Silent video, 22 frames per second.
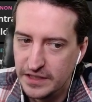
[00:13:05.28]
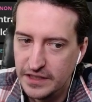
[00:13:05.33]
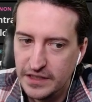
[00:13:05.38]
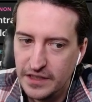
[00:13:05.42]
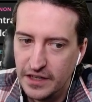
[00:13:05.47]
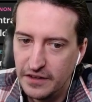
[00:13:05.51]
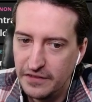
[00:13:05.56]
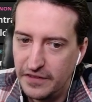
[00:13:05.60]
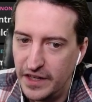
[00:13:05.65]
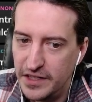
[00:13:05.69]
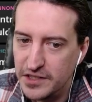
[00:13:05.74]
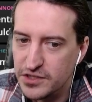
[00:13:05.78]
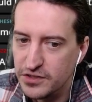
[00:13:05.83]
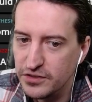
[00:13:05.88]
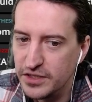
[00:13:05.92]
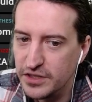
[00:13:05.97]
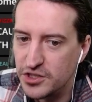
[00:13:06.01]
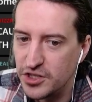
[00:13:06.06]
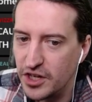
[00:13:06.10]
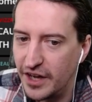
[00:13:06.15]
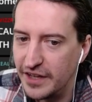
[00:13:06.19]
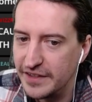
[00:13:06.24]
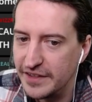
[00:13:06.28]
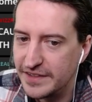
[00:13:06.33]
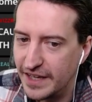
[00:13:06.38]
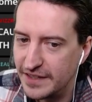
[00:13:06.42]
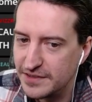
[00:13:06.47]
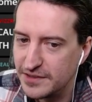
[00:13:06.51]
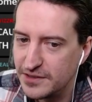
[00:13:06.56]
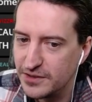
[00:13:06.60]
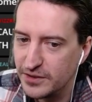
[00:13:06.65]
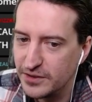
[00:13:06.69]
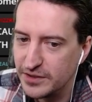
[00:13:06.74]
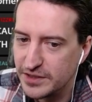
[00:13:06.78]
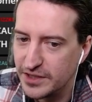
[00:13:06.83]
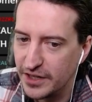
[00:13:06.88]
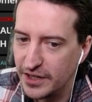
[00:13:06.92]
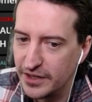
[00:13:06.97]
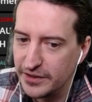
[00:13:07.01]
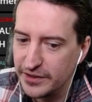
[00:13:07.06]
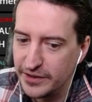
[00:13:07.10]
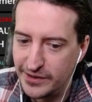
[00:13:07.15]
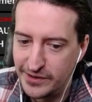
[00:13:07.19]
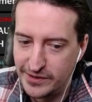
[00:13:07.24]
Eventually, John Tester is going to
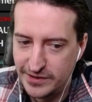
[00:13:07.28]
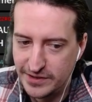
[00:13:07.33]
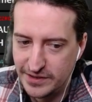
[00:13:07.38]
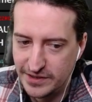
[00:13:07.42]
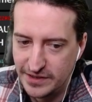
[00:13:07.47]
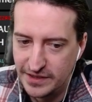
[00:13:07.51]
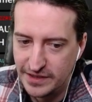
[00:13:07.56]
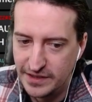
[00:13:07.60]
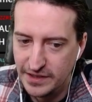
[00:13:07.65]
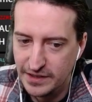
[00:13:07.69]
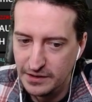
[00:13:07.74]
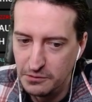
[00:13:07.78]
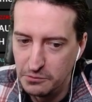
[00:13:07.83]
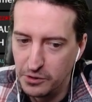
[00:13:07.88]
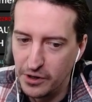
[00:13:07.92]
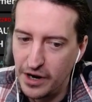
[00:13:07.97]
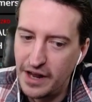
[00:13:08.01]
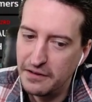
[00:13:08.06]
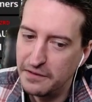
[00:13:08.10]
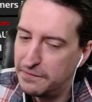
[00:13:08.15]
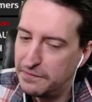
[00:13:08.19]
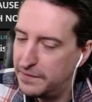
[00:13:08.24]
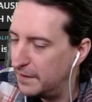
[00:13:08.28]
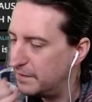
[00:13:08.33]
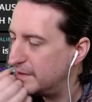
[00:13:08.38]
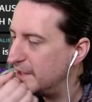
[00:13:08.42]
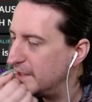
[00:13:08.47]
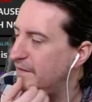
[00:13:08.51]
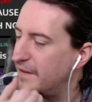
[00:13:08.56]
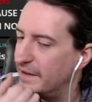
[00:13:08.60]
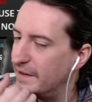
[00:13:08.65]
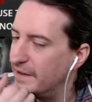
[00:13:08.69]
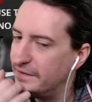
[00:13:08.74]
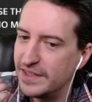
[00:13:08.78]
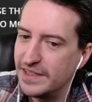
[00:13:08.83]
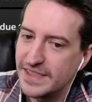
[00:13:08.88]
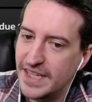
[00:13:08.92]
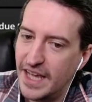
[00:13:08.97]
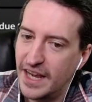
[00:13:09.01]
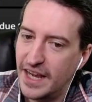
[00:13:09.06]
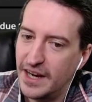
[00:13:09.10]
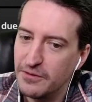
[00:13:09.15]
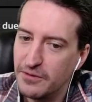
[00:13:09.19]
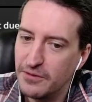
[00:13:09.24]
lose. We're at a 50-50
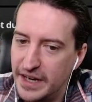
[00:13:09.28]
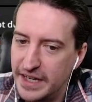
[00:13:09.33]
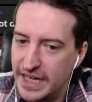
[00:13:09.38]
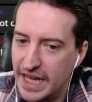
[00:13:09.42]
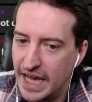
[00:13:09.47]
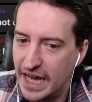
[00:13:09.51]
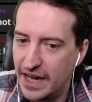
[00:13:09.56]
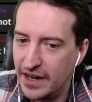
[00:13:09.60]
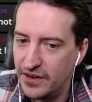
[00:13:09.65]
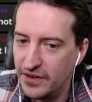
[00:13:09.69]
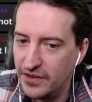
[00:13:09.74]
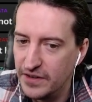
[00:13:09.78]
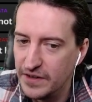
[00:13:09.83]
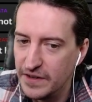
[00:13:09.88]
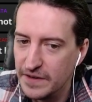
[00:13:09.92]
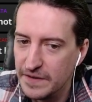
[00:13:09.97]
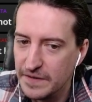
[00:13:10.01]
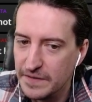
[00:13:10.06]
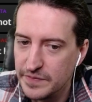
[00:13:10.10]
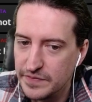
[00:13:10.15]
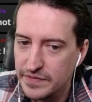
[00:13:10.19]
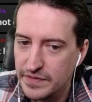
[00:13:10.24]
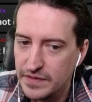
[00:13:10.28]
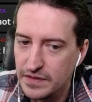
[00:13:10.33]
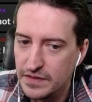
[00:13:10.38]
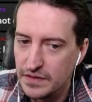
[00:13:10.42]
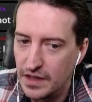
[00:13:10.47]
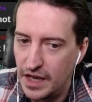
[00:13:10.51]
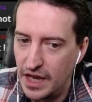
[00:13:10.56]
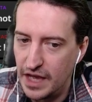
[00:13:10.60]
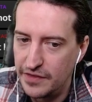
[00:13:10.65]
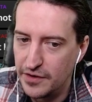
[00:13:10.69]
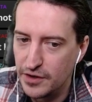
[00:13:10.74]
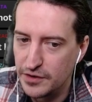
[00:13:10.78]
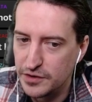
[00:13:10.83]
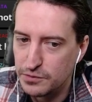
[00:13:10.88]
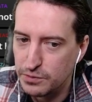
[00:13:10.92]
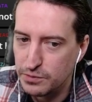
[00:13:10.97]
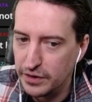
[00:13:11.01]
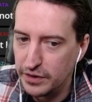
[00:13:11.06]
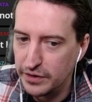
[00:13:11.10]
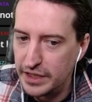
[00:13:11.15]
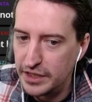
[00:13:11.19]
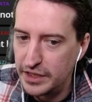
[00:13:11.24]
Senate right now, and there's
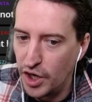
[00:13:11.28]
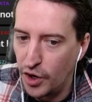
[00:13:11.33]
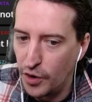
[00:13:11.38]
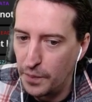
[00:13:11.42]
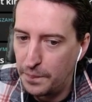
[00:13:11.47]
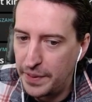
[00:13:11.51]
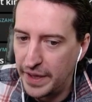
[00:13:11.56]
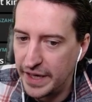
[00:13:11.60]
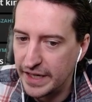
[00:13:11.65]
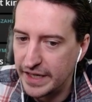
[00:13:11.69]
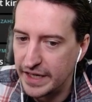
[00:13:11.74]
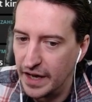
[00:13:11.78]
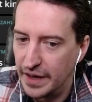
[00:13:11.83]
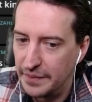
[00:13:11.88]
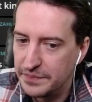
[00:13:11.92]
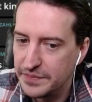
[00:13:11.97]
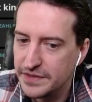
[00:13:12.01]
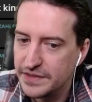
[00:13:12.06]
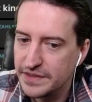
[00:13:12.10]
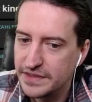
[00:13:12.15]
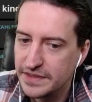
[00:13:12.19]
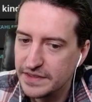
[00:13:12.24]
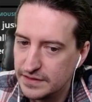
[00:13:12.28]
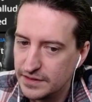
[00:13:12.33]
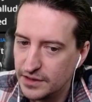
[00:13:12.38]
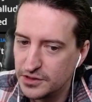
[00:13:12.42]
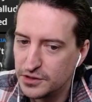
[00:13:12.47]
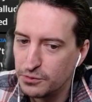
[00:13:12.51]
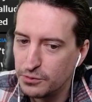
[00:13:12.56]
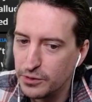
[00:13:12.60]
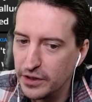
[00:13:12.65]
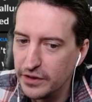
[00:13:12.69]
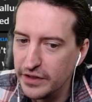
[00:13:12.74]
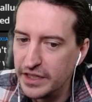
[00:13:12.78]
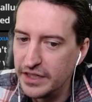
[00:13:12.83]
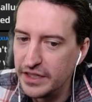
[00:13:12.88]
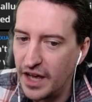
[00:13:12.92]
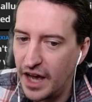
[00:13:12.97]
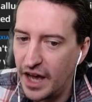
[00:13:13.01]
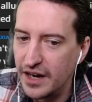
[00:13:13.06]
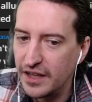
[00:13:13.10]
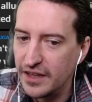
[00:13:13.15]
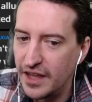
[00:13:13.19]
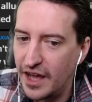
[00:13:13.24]
really no pickups. There's really
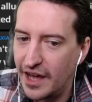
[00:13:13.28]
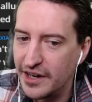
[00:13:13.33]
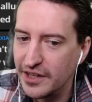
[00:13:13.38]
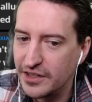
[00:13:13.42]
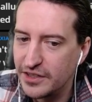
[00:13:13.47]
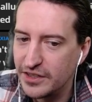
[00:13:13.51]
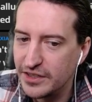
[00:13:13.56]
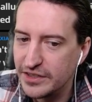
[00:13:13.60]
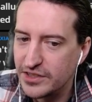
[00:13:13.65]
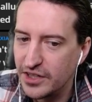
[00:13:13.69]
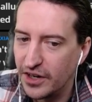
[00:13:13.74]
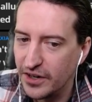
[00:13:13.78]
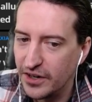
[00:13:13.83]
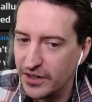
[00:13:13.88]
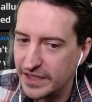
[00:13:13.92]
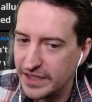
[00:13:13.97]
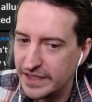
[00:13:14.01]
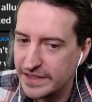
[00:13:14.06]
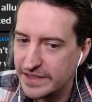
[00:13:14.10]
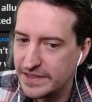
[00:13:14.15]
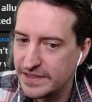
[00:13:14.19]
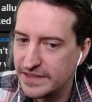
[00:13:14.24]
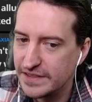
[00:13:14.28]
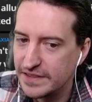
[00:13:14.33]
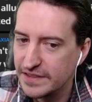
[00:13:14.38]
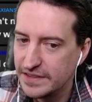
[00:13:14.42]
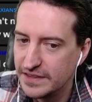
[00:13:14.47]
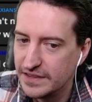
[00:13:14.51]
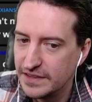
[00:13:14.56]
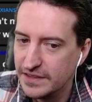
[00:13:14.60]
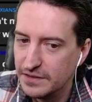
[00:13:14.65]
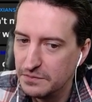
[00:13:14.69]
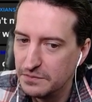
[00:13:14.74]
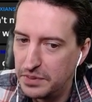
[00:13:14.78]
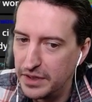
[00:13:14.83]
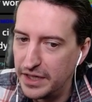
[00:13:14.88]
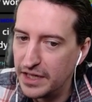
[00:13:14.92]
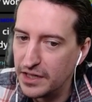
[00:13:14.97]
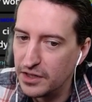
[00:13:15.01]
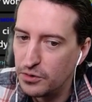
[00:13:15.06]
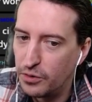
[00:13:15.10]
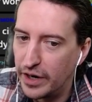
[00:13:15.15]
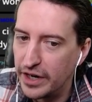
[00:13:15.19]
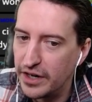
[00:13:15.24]
not a lot of good targets, being
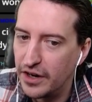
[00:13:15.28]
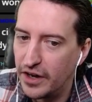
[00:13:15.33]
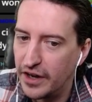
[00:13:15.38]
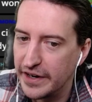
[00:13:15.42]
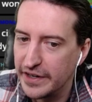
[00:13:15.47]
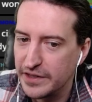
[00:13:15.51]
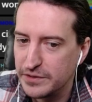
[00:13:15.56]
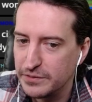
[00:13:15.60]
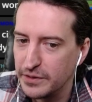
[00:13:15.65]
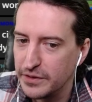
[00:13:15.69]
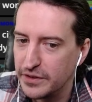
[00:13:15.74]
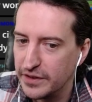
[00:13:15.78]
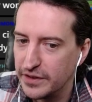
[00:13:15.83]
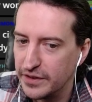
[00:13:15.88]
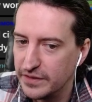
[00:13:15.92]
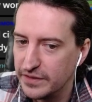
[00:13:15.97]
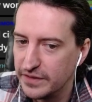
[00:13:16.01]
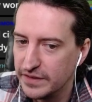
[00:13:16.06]
quite honest with you.